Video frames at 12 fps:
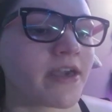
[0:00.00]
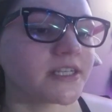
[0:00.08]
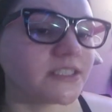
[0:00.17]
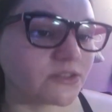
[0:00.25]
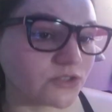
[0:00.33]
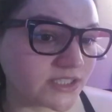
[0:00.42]

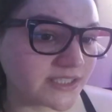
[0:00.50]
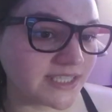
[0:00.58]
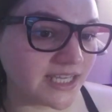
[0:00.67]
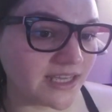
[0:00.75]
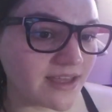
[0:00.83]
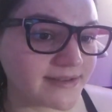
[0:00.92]
You just
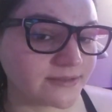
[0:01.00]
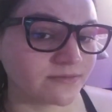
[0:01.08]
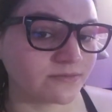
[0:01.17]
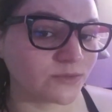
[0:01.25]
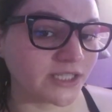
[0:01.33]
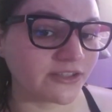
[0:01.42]
take
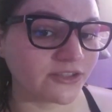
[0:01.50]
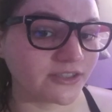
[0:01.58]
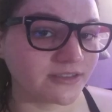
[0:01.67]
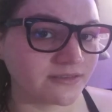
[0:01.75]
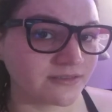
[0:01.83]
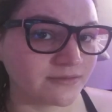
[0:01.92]

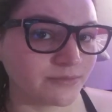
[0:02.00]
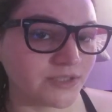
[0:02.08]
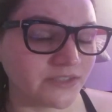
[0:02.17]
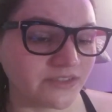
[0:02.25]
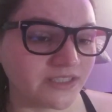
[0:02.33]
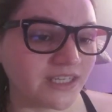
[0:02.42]
regular
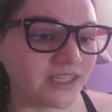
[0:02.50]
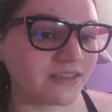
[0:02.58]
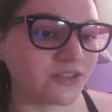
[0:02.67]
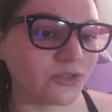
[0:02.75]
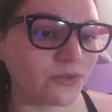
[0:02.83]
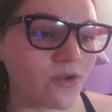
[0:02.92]
PVA
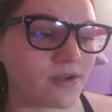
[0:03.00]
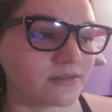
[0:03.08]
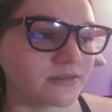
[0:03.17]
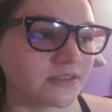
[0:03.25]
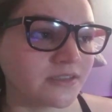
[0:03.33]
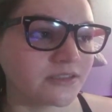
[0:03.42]
glue,
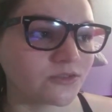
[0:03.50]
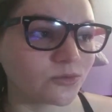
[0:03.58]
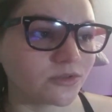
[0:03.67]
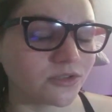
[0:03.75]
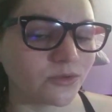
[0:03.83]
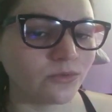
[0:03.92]

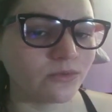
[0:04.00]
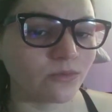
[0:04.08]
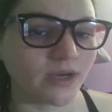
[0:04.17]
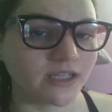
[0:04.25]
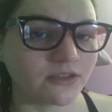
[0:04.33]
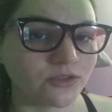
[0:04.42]
school glue,
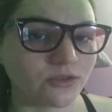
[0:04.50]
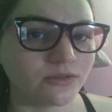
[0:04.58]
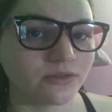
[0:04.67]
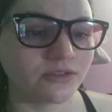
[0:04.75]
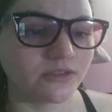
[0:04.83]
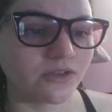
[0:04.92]
white glue,
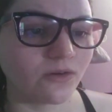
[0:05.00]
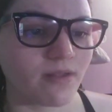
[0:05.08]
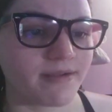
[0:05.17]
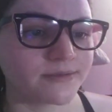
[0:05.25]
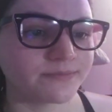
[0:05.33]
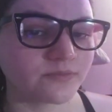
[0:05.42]
you know,
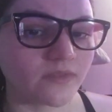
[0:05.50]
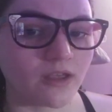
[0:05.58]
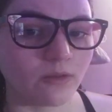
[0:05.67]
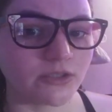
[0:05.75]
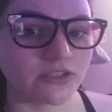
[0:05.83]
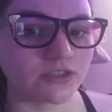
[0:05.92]

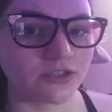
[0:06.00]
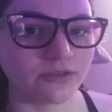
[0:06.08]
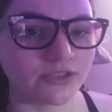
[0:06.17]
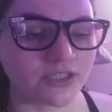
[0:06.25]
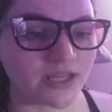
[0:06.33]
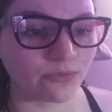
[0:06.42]
Elmer's glue,
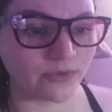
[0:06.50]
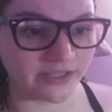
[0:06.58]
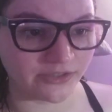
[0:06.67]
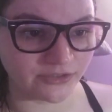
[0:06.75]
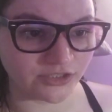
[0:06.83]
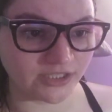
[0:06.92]
just that
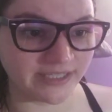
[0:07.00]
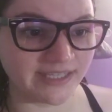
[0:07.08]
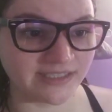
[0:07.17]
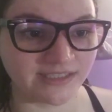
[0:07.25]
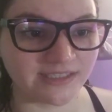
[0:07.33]
regular gigantic